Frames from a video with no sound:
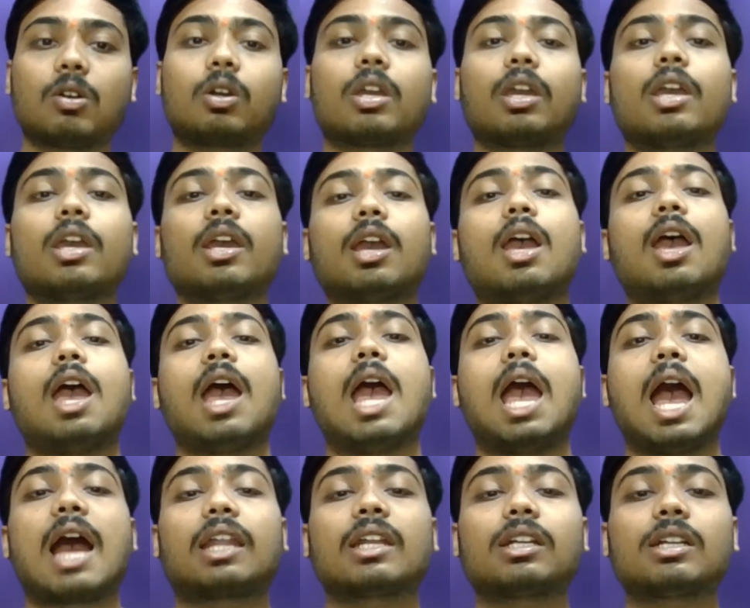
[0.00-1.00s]
Okay,
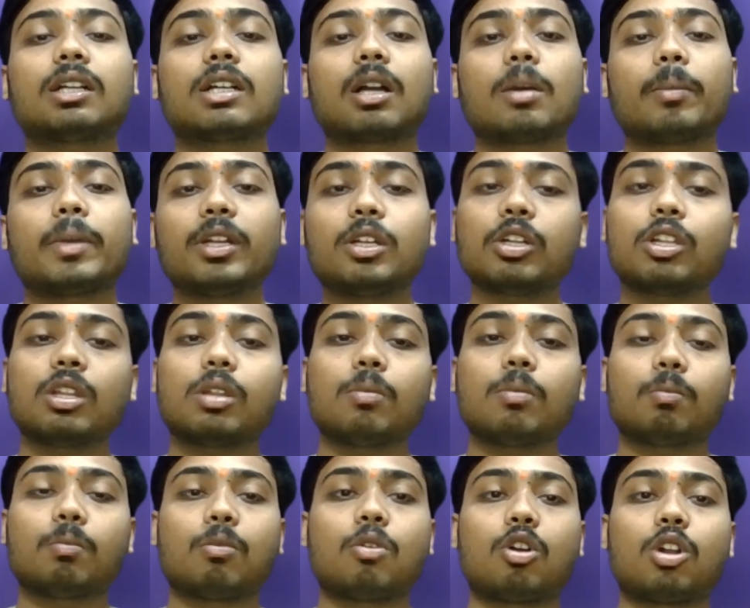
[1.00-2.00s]
and coming to
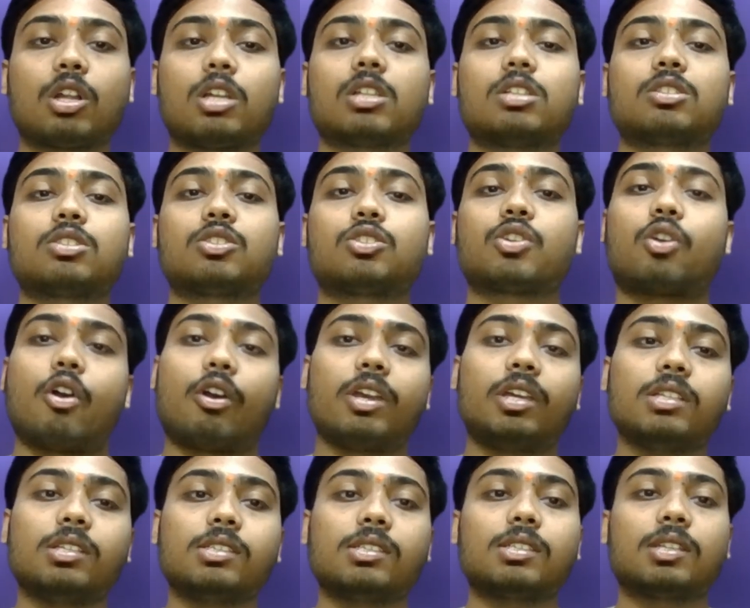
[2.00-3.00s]
the model
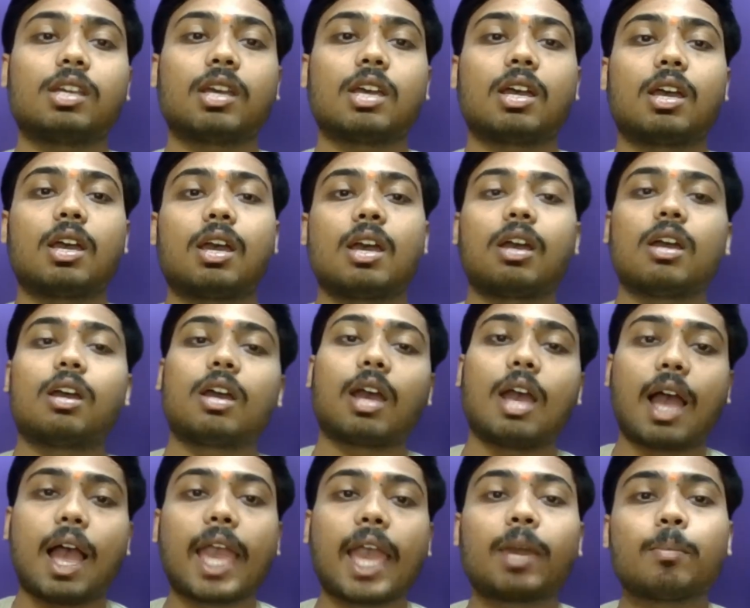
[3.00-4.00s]
choice,
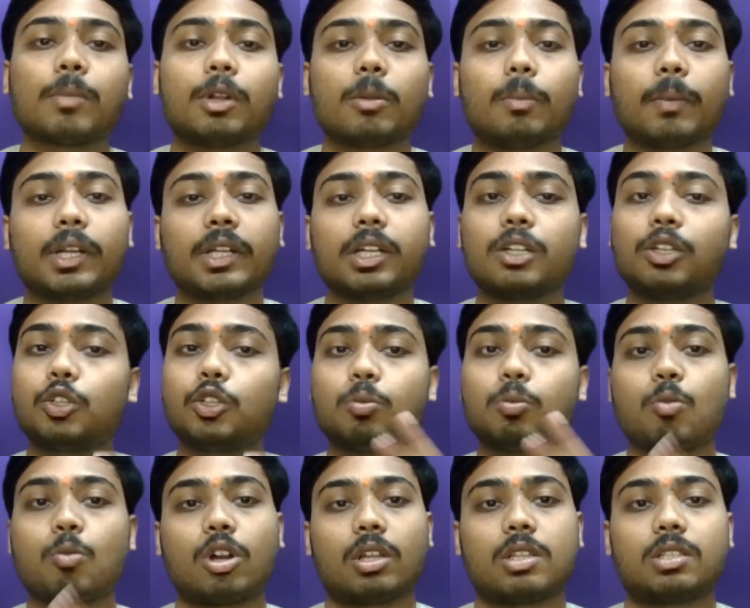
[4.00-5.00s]
I implemented
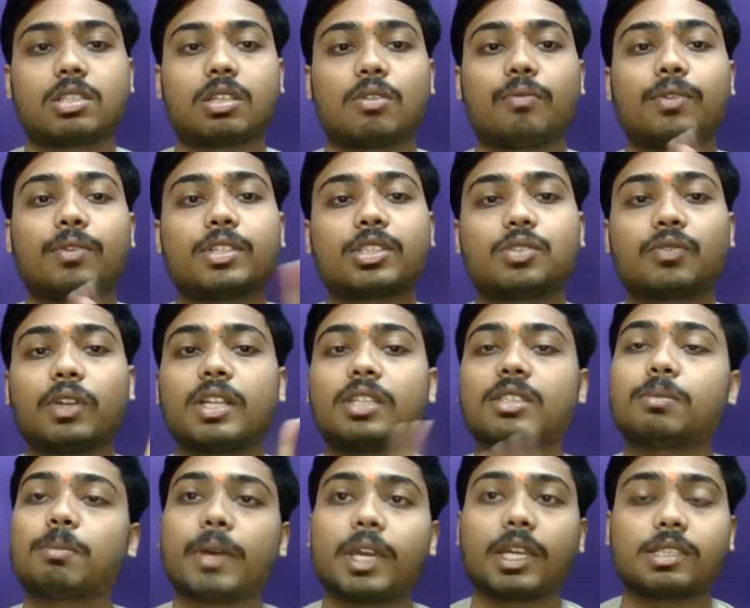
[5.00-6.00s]
two models. First one
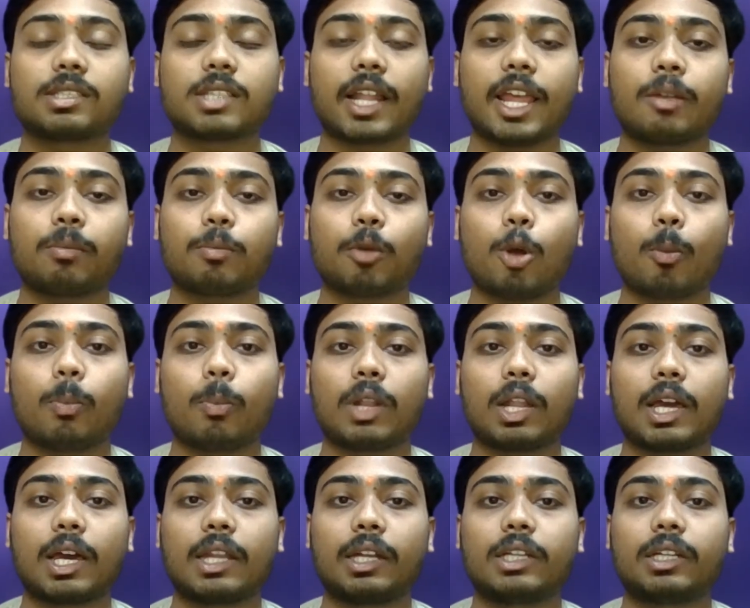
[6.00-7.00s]
is baseline
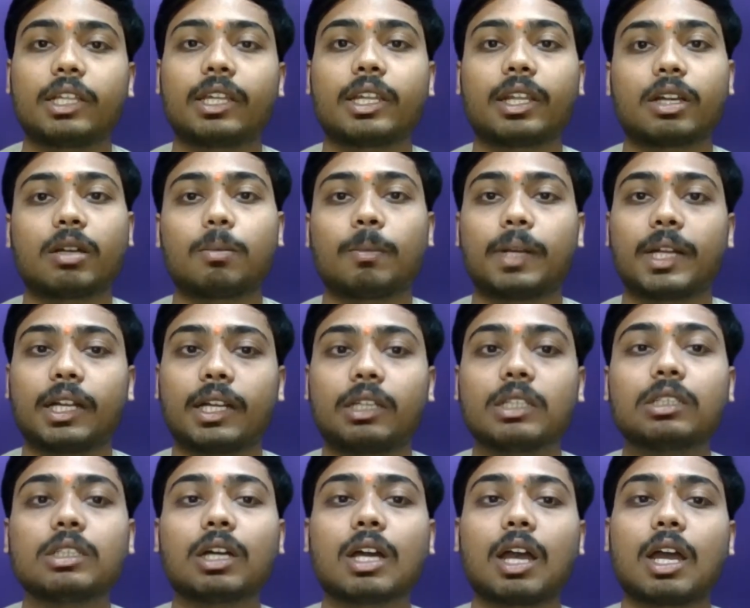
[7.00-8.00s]
popularity
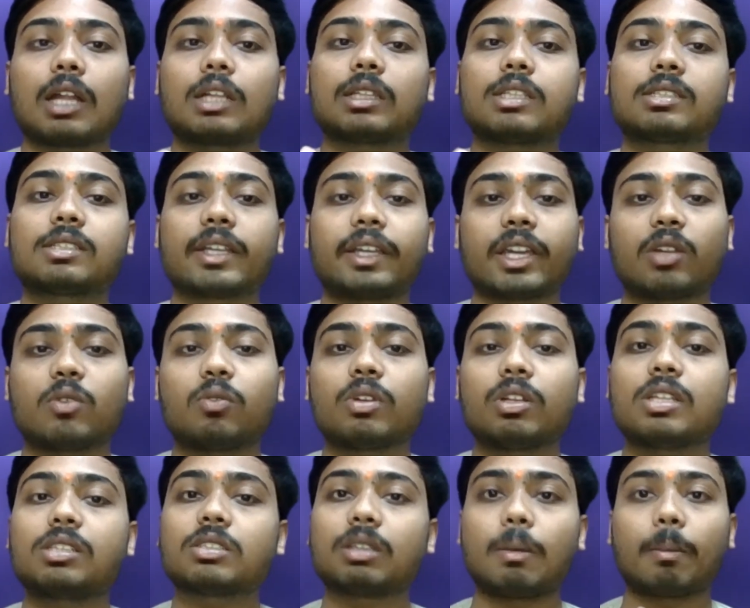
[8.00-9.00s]
recommender, and the second
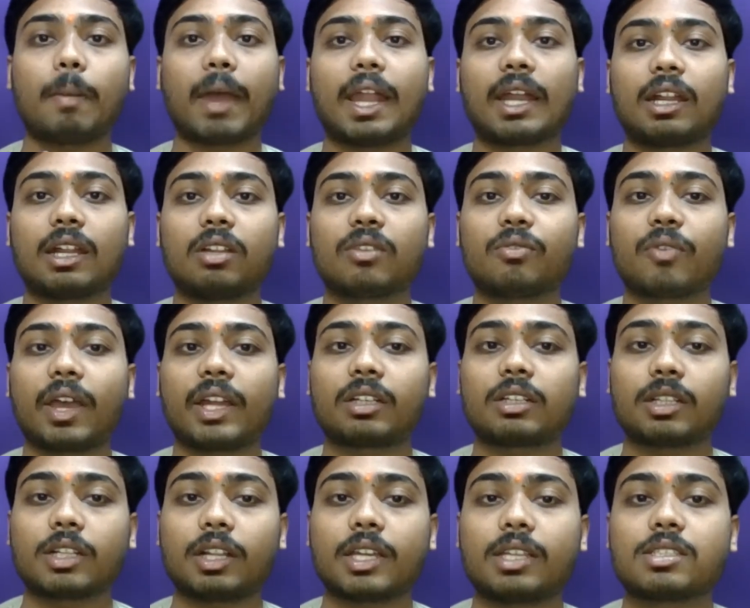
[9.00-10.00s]
one is matrix
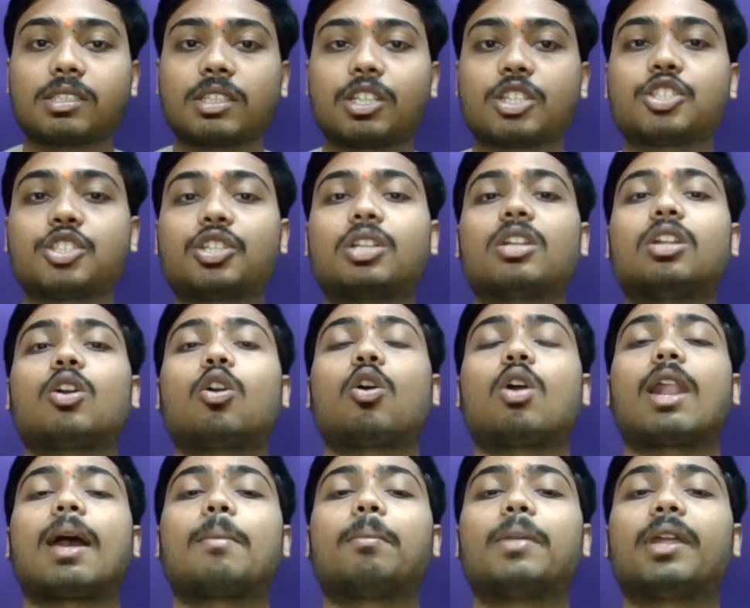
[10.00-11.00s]
factorization
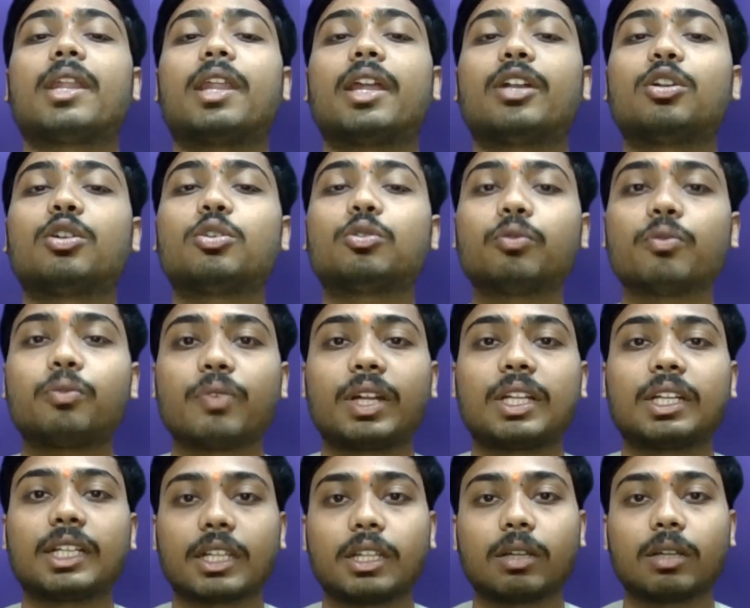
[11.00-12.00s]
collaborative
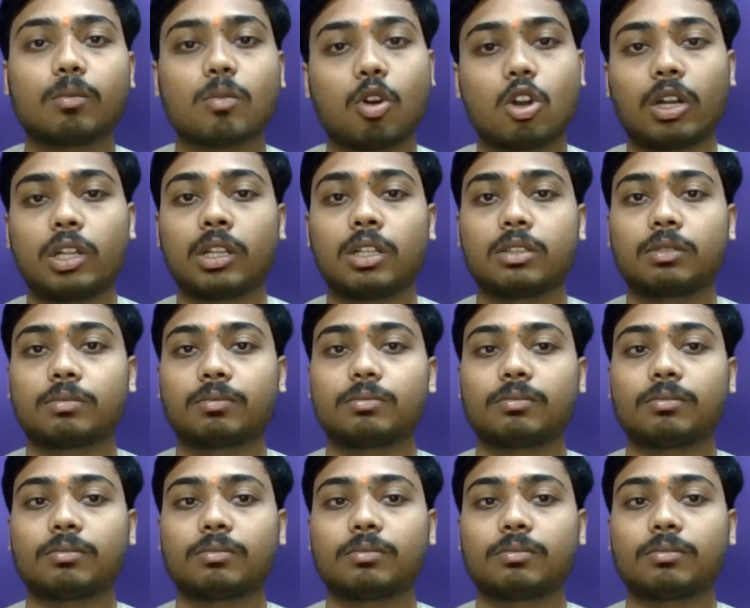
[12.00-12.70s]
filtering model.